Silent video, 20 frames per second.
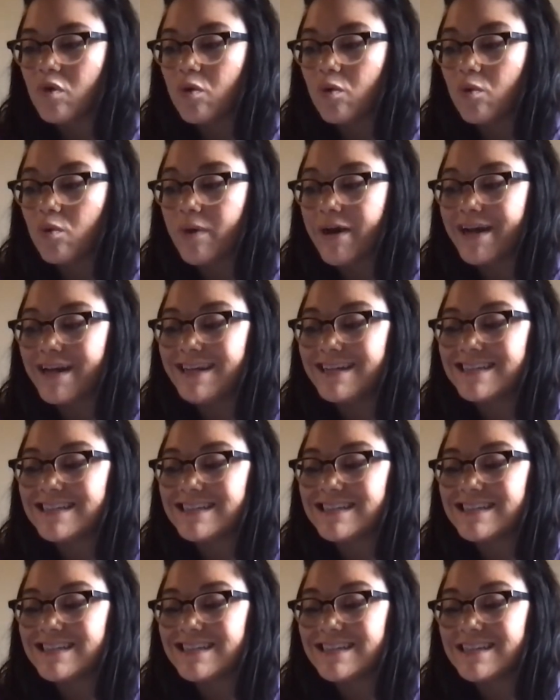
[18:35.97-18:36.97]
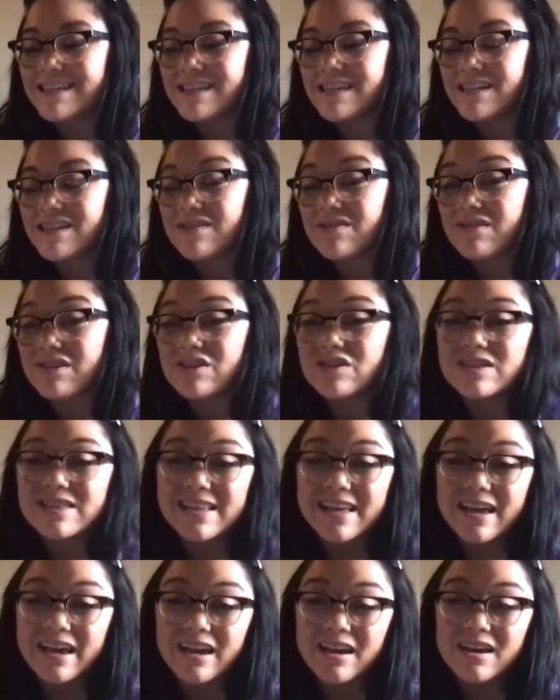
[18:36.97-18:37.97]
White feels
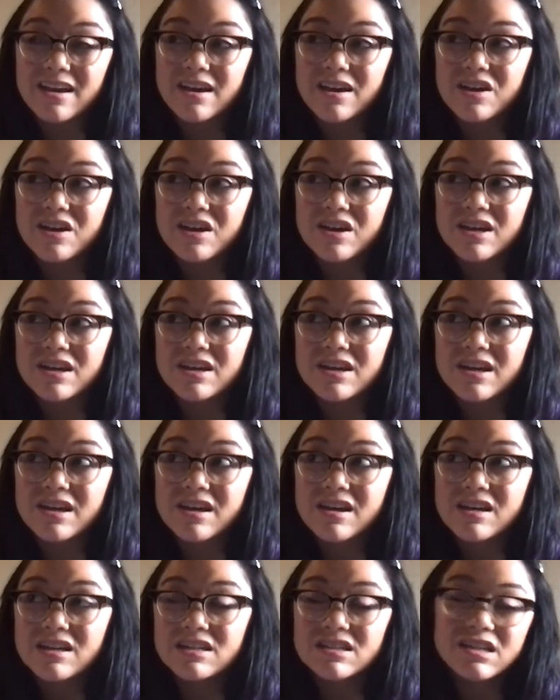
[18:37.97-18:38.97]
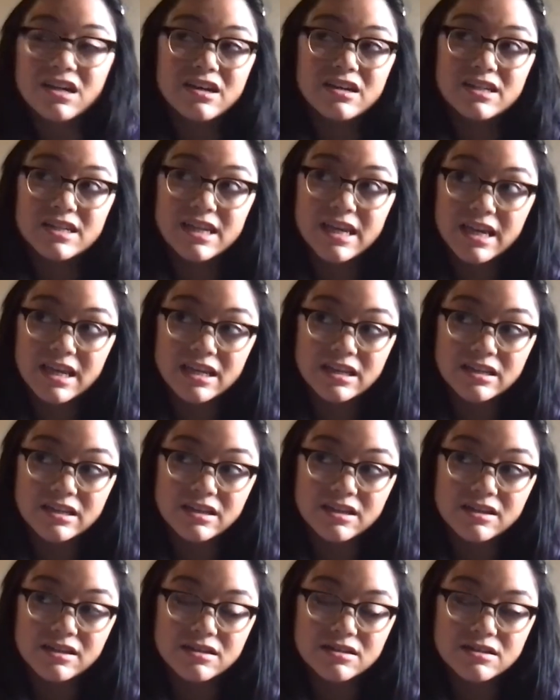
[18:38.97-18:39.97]
like
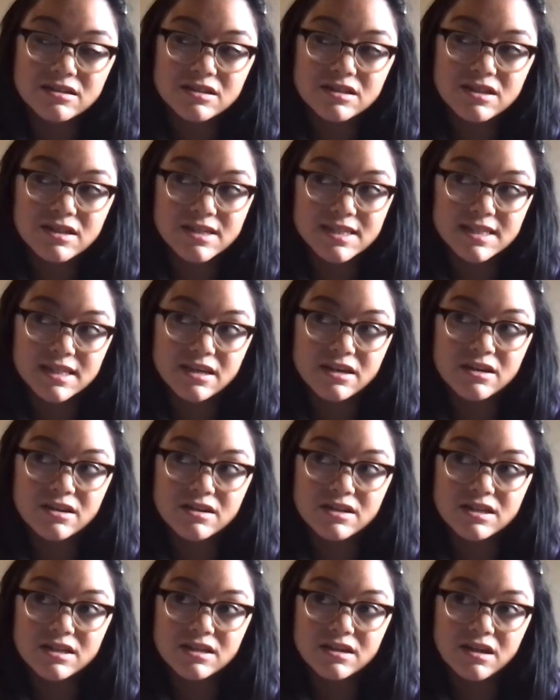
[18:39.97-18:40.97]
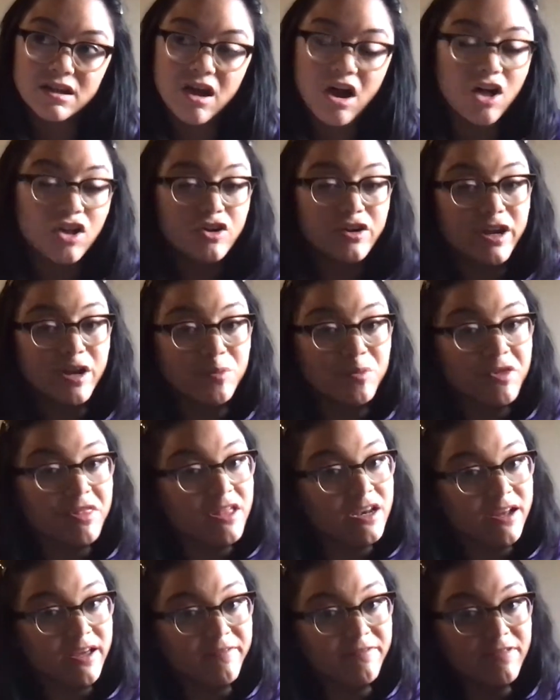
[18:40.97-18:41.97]
Duncan doesn't color him with
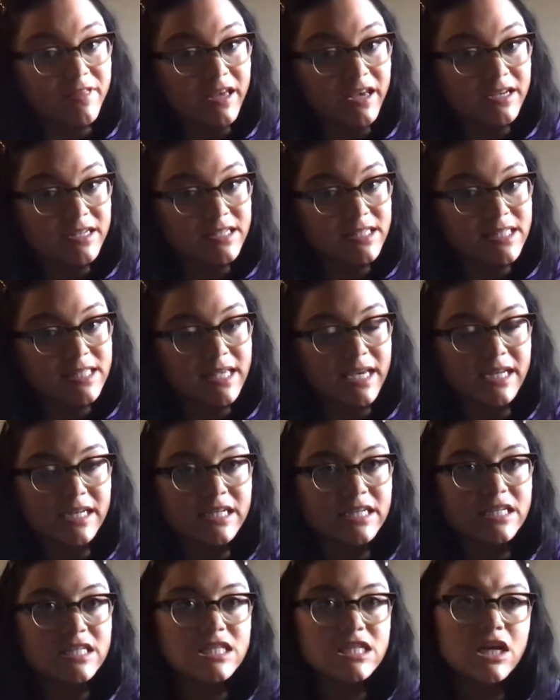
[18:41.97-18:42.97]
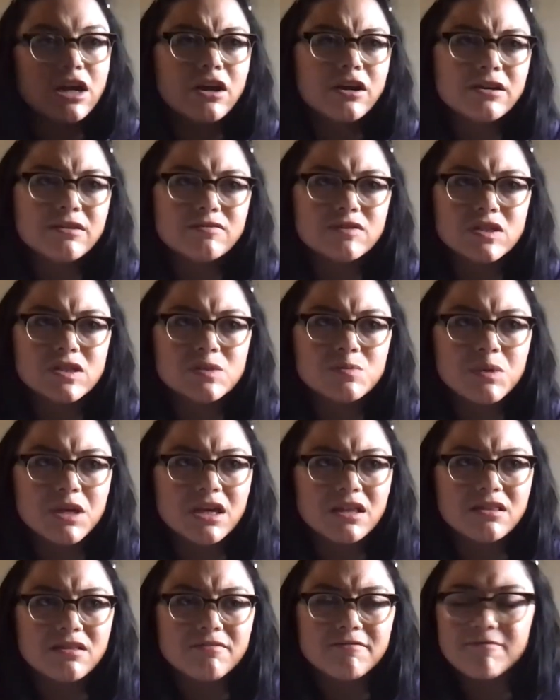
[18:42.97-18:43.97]
enough things, and he's tired of just
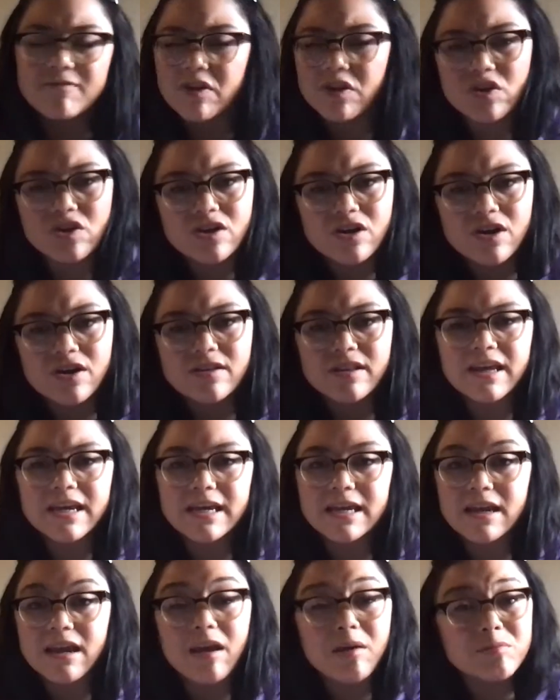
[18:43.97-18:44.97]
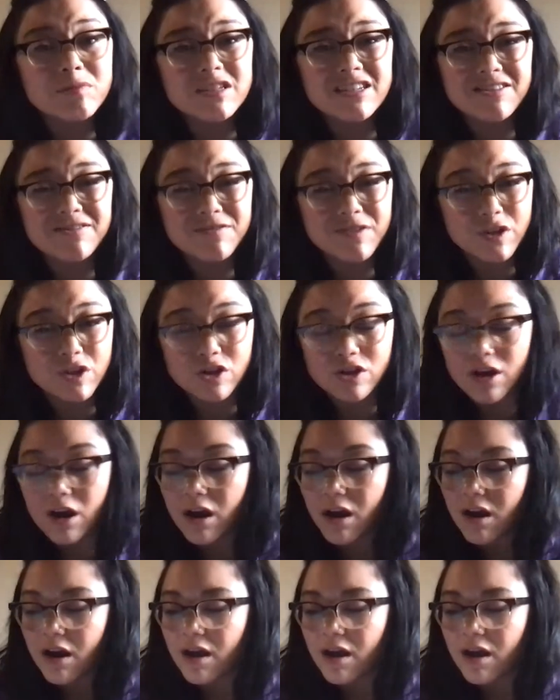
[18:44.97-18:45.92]
being the filler, like an empty filler,